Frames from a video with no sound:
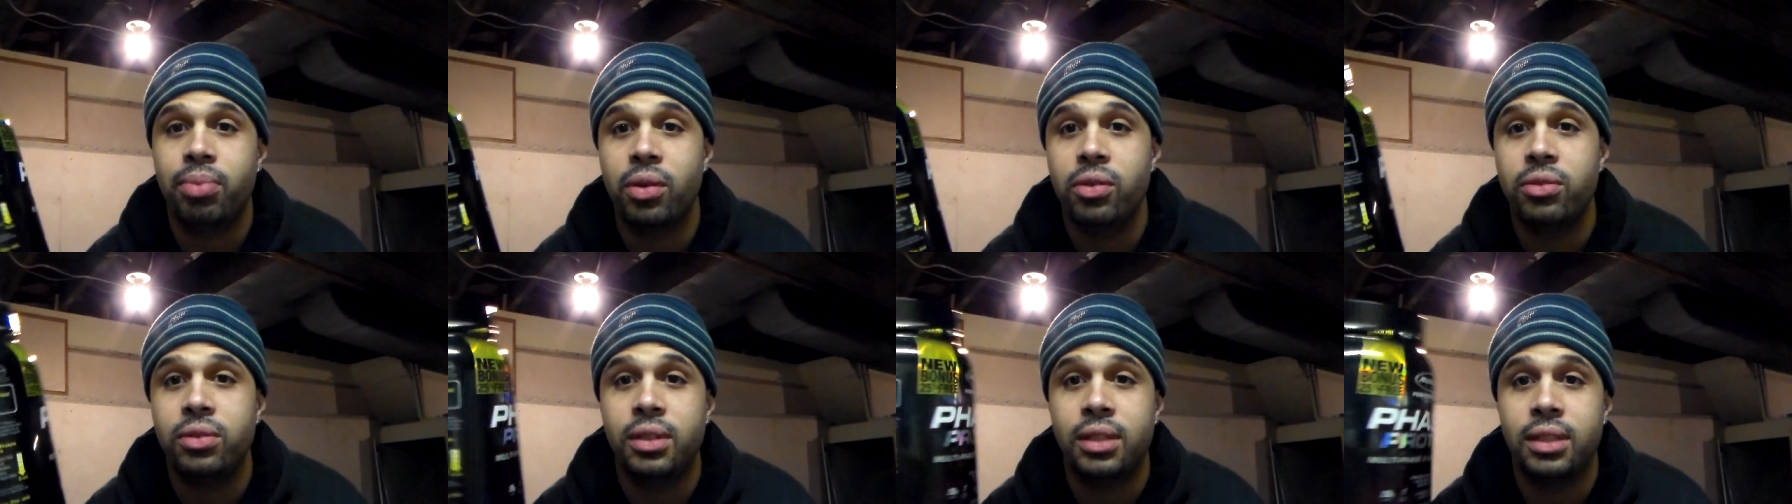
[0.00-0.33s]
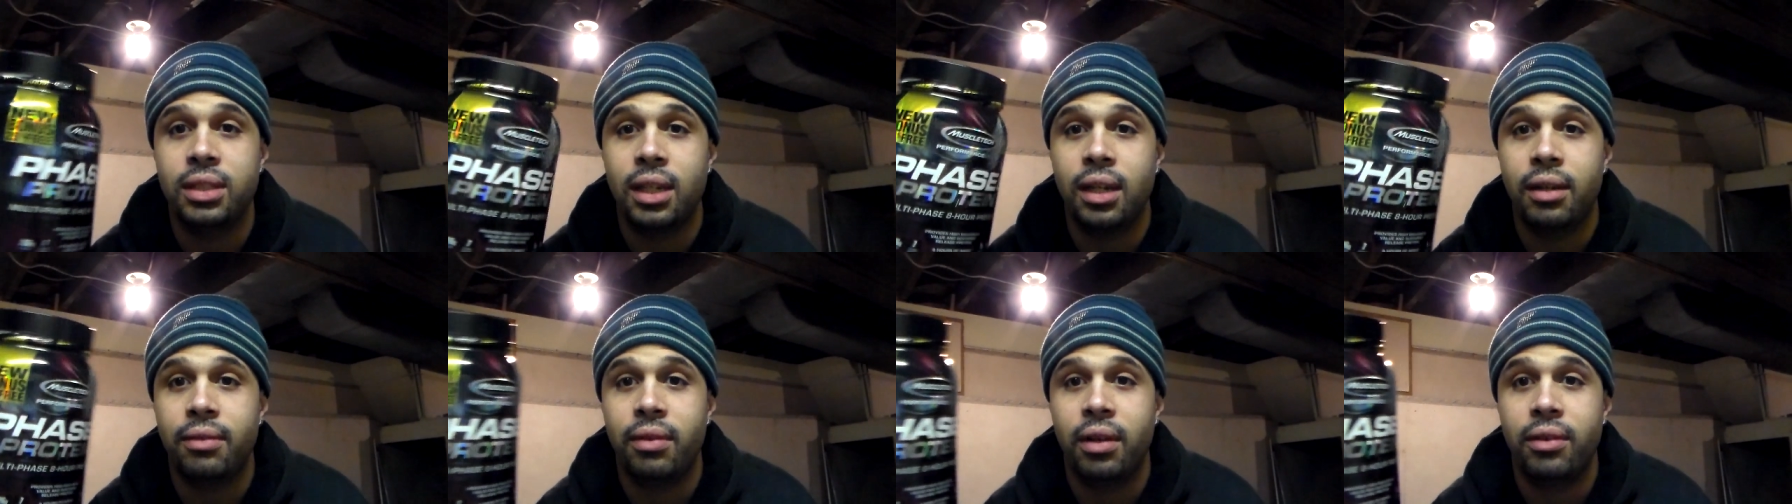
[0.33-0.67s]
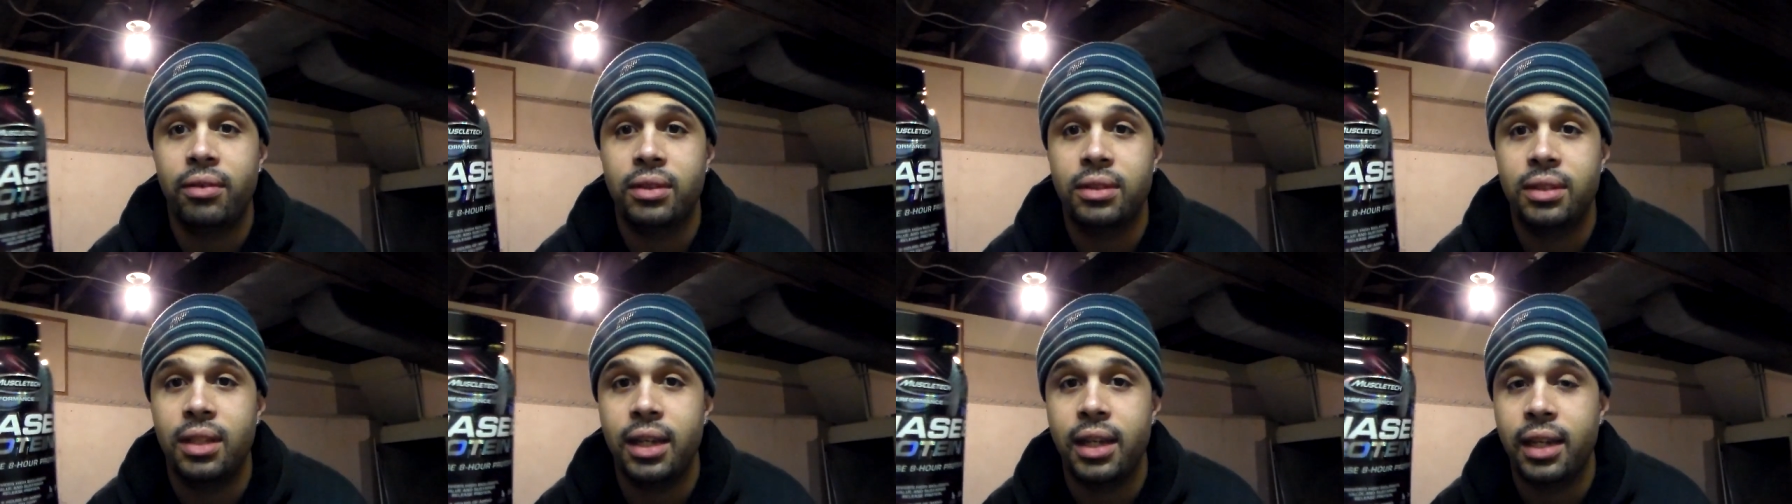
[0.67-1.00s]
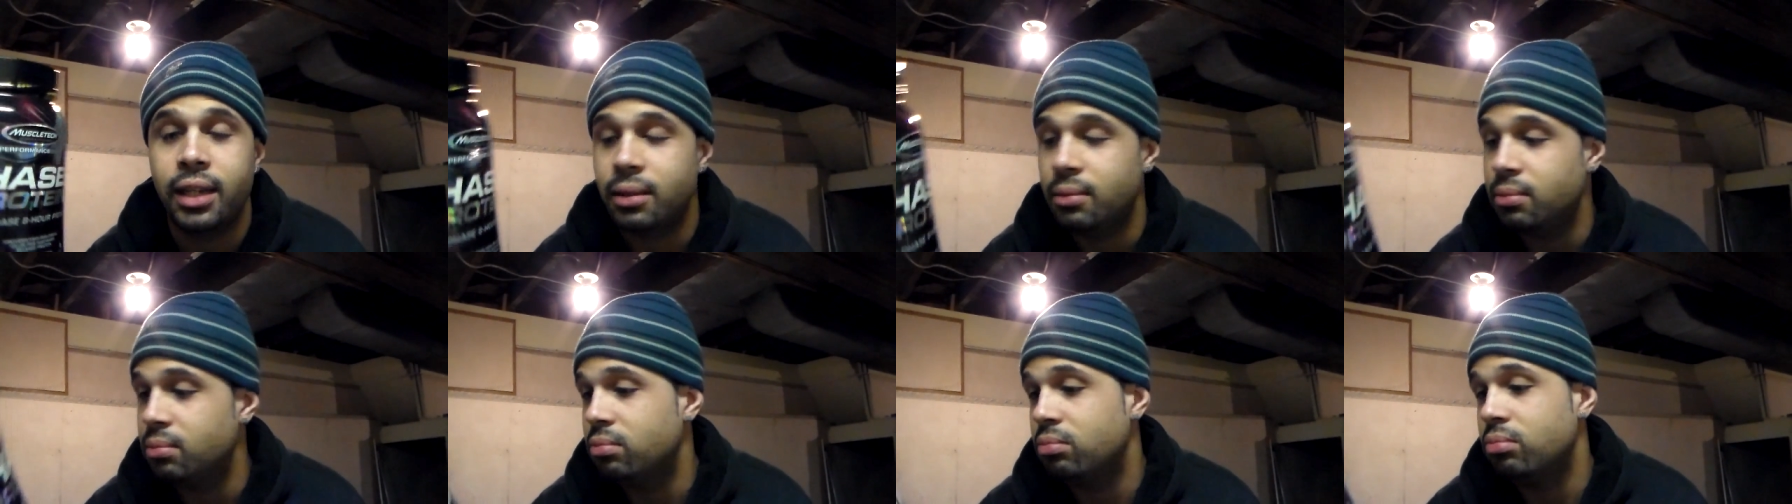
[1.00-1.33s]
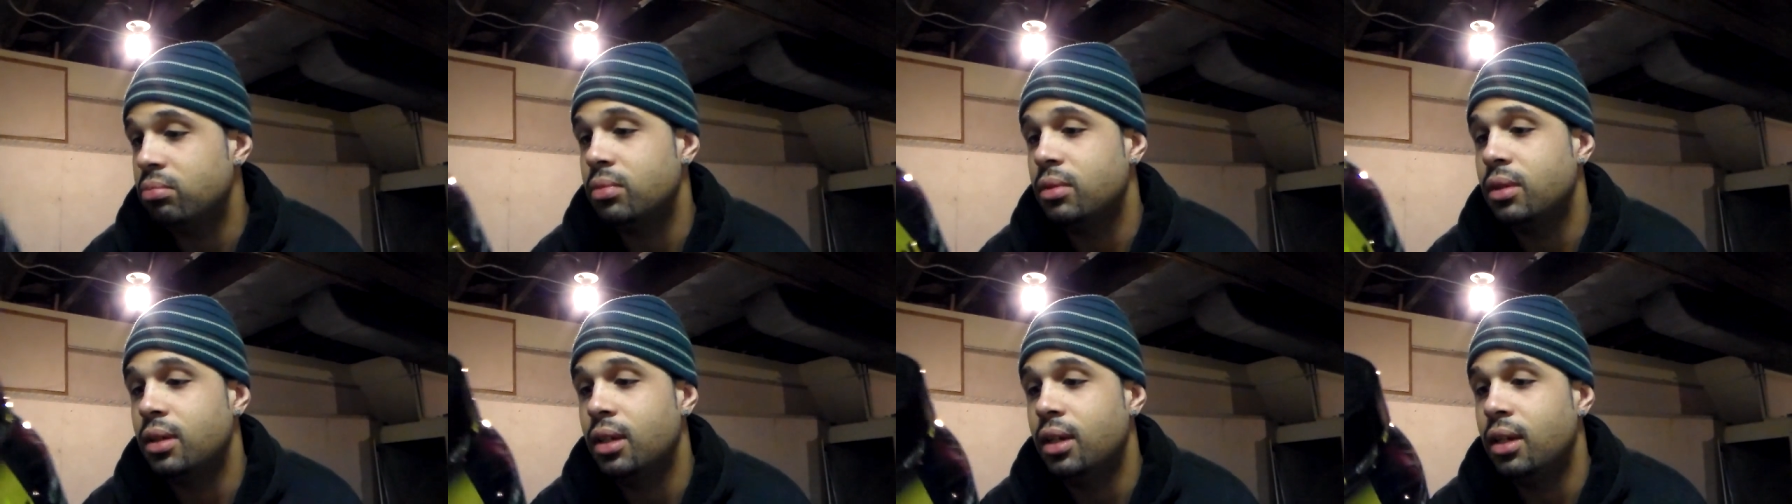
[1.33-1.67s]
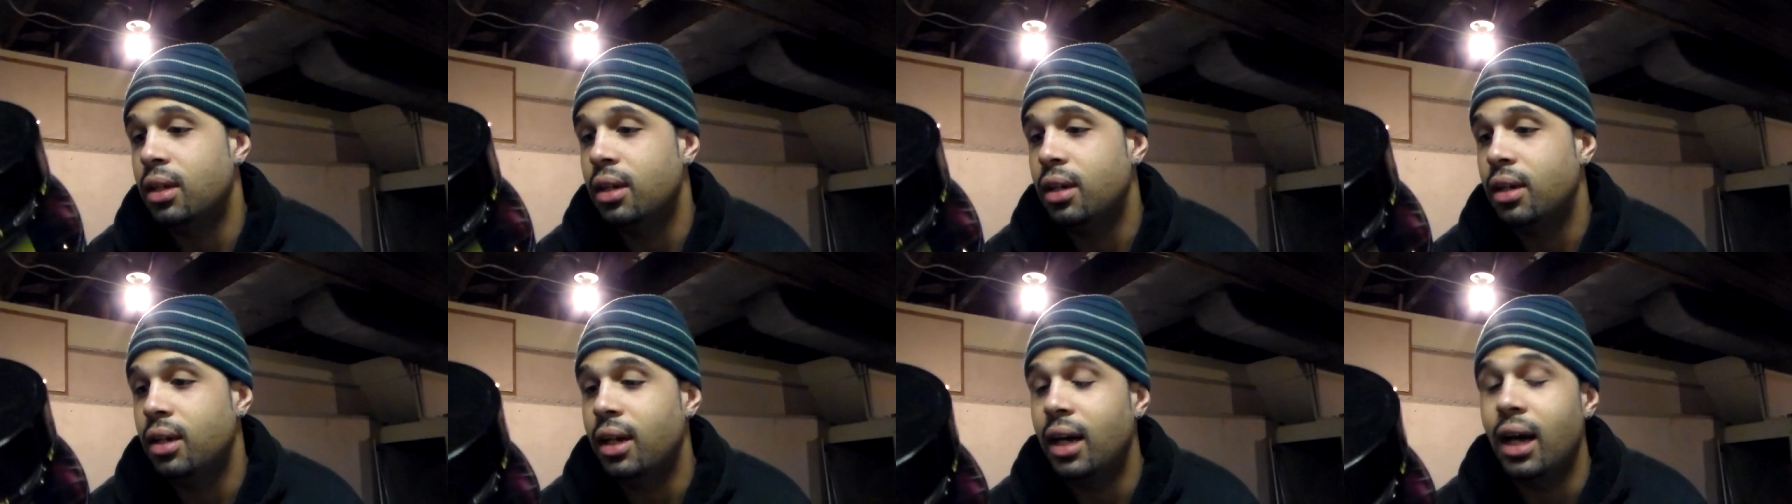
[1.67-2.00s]
protein I've ever taken,
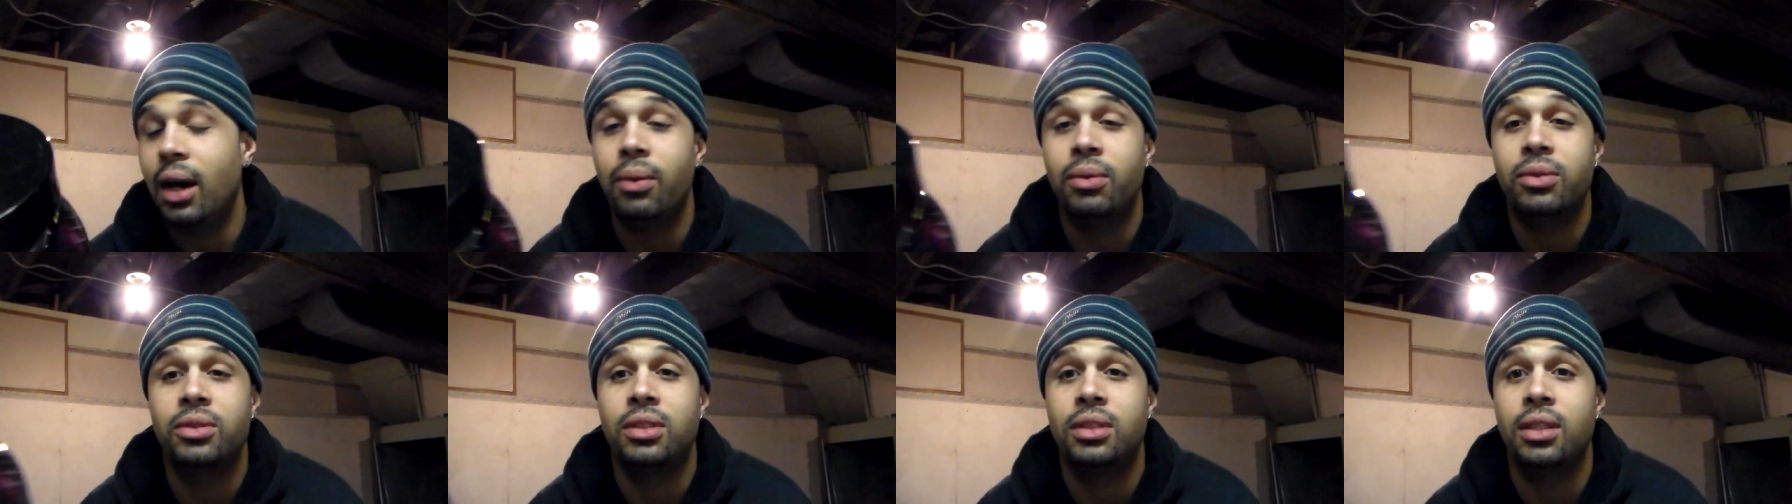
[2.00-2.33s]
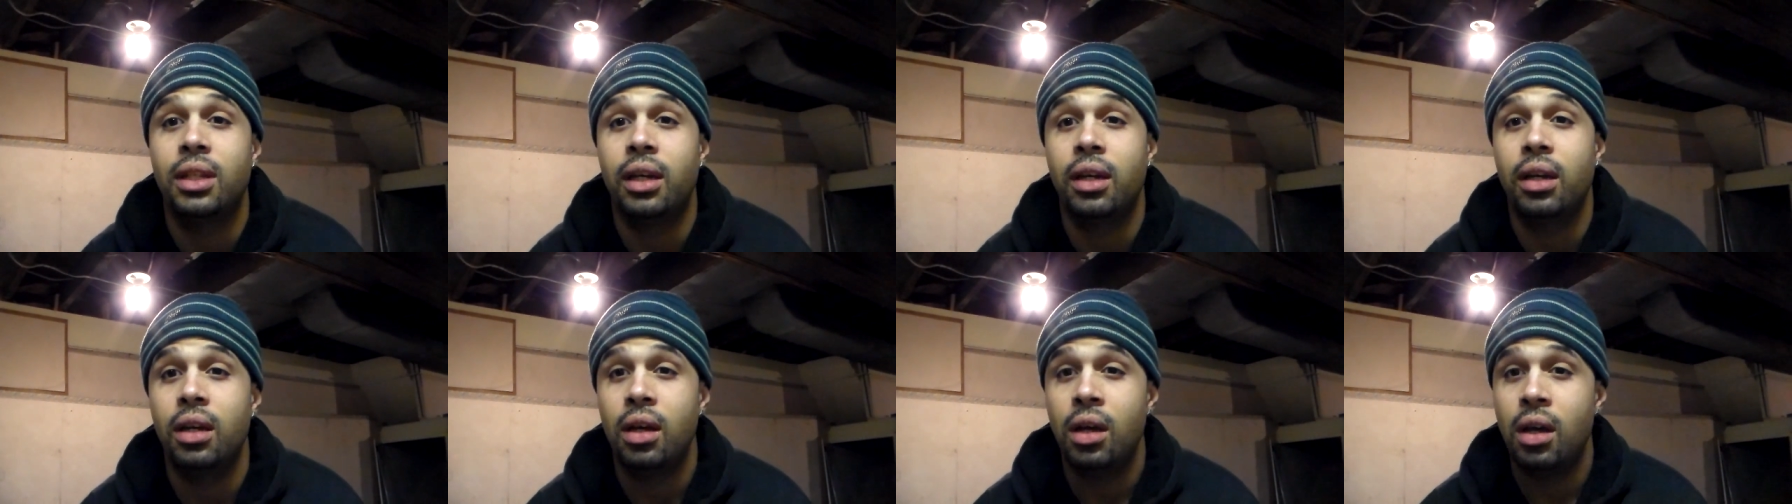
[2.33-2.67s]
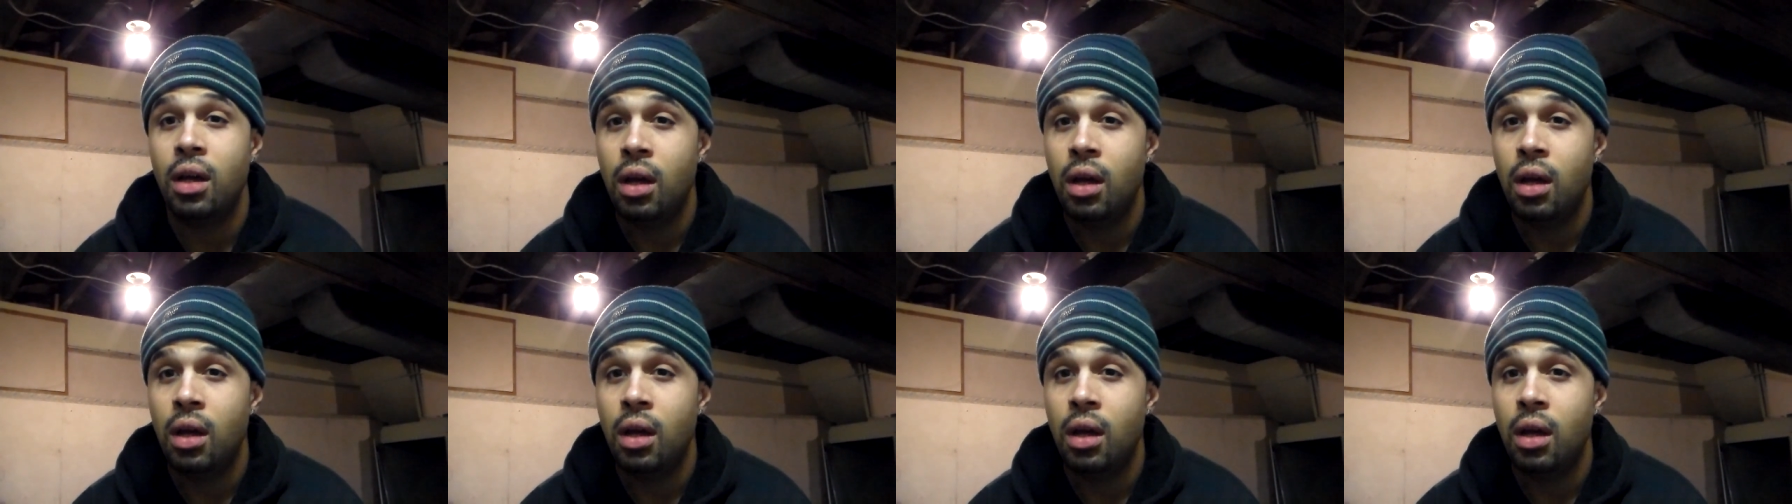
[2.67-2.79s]
I would say.